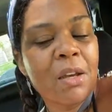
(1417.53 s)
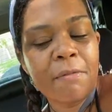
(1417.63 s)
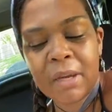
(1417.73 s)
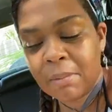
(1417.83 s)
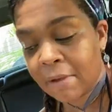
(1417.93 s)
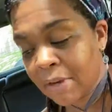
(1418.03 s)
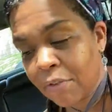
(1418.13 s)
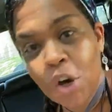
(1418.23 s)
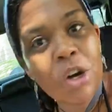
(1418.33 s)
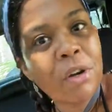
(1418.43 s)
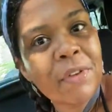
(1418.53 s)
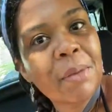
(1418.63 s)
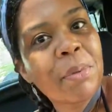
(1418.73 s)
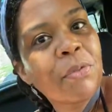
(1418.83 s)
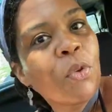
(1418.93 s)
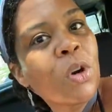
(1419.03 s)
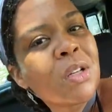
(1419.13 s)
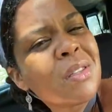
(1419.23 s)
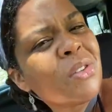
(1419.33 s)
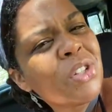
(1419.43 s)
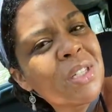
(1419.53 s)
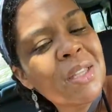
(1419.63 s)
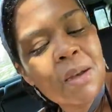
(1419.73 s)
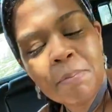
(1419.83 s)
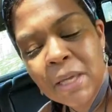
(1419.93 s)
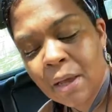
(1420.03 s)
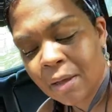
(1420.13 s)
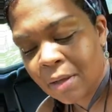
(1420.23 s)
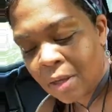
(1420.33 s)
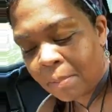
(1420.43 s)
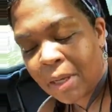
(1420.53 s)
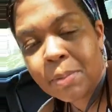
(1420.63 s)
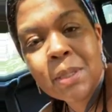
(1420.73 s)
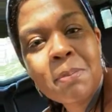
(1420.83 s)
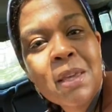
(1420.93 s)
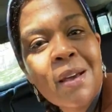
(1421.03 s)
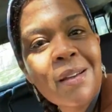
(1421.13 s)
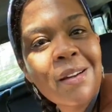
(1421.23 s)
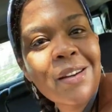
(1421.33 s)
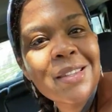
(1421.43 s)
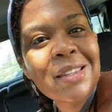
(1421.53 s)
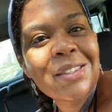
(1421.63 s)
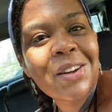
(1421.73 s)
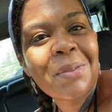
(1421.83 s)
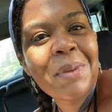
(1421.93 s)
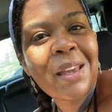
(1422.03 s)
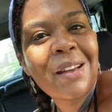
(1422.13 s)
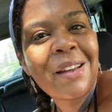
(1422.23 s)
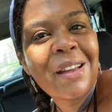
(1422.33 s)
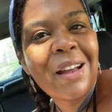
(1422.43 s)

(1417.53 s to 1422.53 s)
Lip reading: Family, I've never heard of it before. So she said, Mia, big up to Mia, our C-Star Mia.